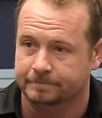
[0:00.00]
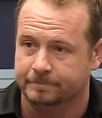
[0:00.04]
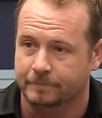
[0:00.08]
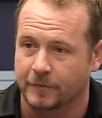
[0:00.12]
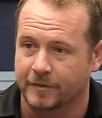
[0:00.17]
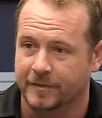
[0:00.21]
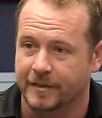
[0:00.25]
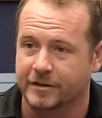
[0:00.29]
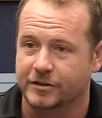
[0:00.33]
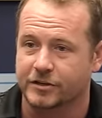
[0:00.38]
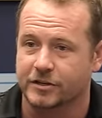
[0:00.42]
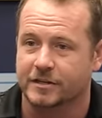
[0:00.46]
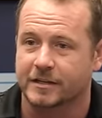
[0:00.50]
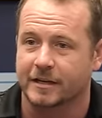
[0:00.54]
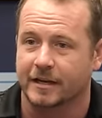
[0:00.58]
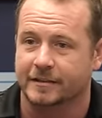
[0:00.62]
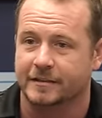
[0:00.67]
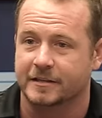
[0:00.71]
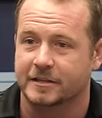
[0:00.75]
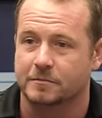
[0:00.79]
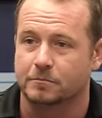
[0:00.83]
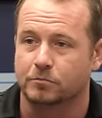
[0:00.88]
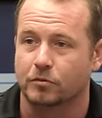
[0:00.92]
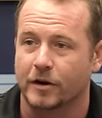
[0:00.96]
when they just got
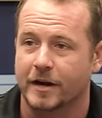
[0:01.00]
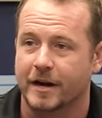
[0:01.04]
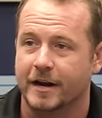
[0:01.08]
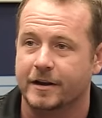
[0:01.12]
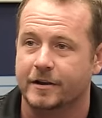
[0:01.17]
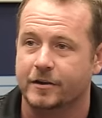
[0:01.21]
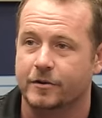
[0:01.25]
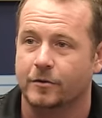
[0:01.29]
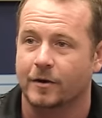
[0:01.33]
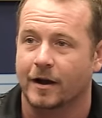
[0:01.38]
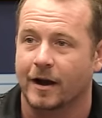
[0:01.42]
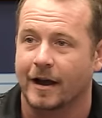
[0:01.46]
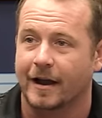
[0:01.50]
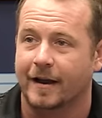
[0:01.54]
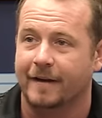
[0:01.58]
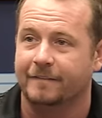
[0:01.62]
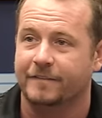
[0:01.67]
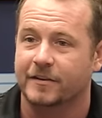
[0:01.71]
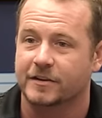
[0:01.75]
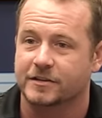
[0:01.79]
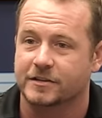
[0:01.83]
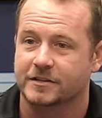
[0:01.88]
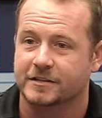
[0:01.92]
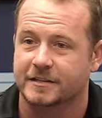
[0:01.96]
this brand new high
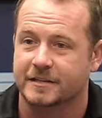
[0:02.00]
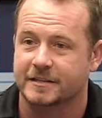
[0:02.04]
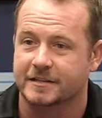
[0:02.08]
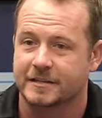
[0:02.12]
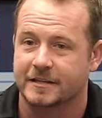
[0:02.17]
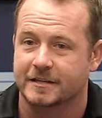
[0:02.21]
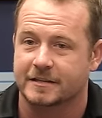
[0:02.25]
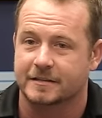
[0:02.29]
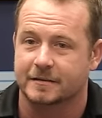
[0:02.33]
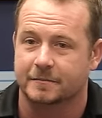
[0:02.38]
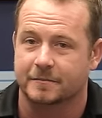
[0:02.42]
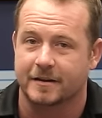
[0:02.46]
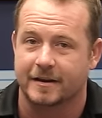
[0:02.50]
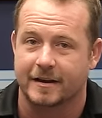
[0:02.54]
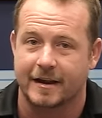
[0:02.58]
efficiency system,